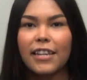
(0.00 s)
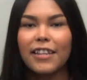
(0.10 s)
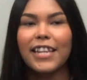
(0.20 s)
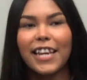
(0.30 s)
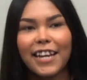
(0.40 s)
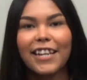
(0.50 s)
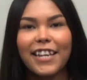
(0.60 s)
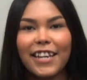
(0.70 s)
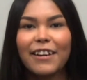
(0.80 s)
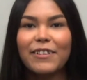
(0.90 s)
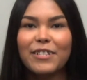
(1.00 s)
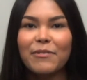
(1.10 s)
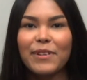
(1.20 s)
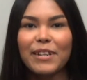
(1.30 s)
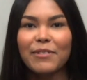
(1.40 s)
Nia Nihiao
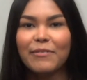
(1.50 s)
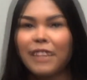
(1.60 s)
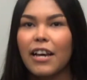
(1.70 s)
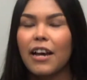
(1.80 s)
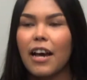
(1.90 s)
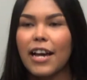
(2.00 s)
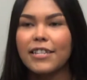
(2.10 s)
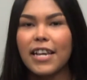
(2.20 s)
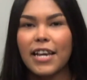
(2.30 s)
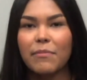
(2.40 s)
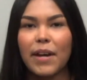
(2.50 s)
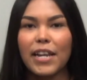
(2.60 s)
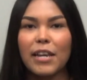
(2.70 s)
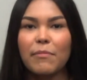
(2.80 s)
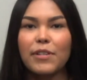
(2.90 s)
Esqueo. I said my
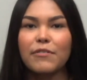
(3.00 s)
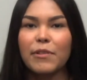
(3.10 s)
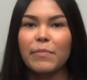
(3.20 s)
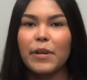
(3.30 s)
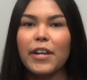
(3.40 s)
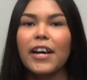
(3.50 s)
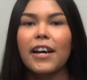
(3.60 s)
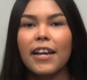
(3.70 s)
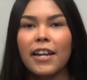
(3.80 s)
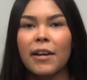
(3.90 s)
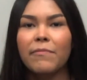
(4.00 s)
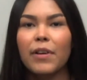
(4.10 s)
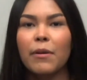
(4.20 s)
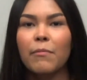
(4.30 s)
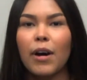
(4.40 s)
name is Roberta and I'm
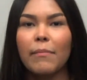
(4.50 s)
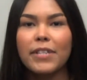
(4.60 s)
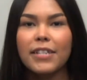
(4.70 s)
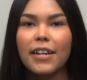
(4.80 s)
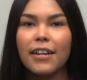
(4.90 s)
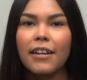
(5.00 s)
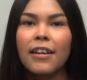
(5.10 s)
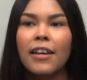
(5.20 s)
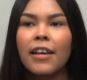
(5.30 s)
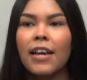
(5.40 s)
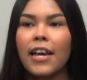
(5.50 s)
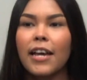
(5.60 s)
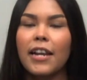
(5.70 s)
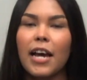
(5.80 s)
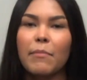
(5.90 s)
from Wabaska
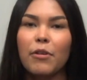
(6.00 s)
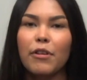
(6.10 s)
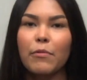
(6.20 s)
and I'm a Cree